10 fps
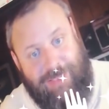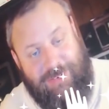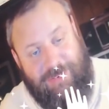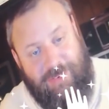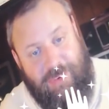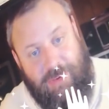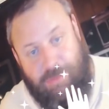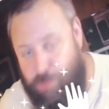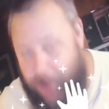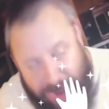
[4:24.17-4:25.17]
Shove the
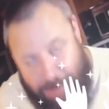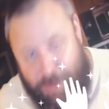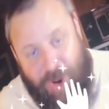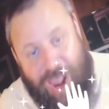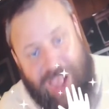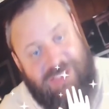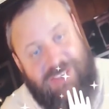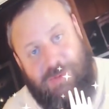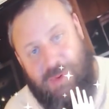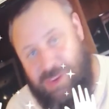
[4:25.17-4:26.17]
aspirin up your
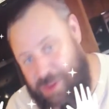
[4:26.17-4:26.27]
ass?